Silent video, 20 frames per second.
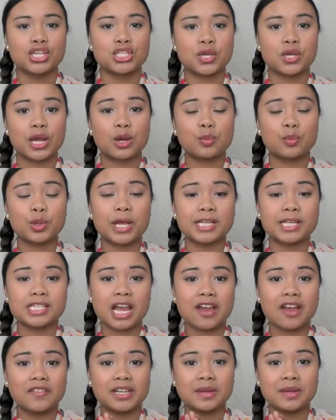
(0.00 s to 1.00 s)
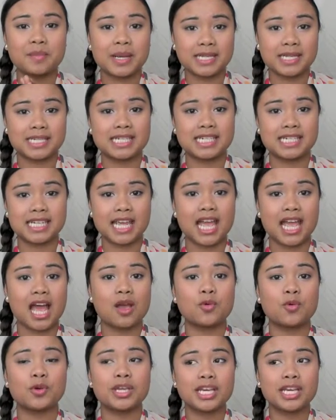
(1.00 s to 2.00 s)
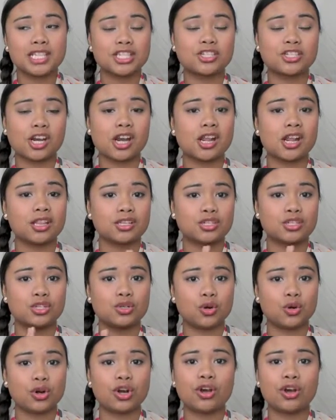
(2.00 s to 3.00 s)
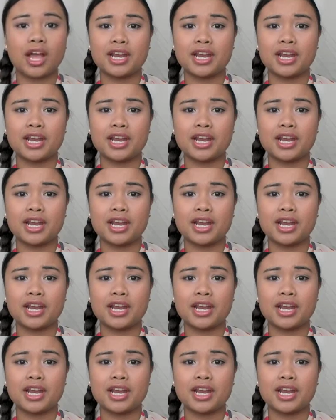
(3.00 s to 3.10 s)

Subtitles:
So I hope you guys are having an amazing day. I will get started on the tutorial.